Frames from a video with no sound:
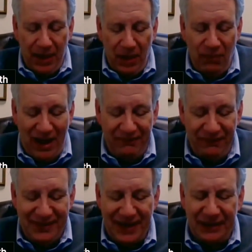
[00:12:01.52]
lot of
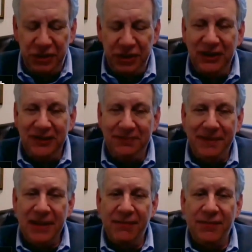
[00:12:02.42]
attention has
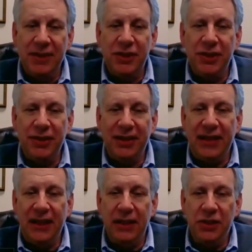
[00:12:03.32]
been given to the
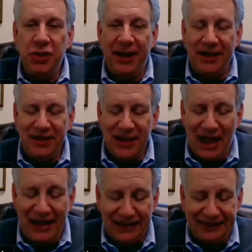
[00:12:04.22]
ketogenic
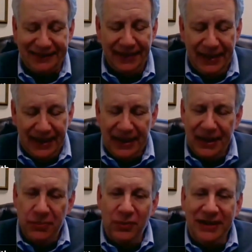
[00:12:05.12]
diets
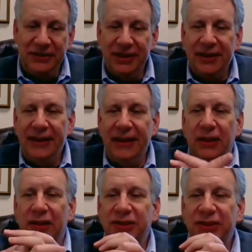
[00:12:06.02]
in recent
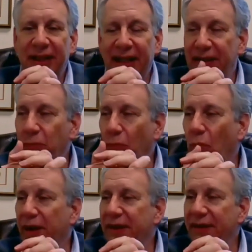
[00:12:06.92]
years. And
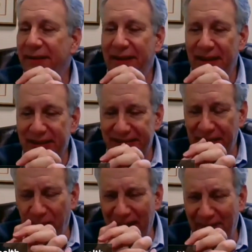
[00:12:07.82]
one of the things
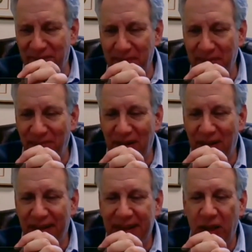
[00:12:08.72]
that we have to be
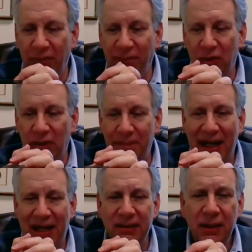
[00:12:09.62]
very careful
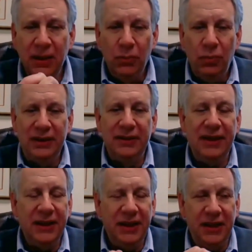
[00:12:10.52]
about when
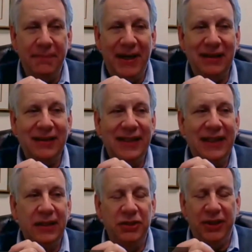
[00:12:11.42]
thinking about the
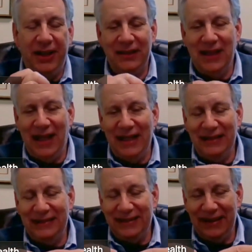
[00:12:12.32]
ketogenic
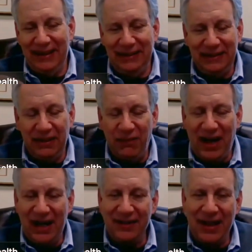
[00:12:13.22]
diets is the
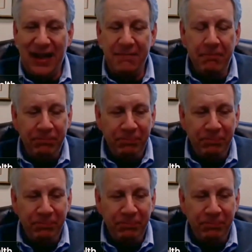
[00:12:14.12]
fact that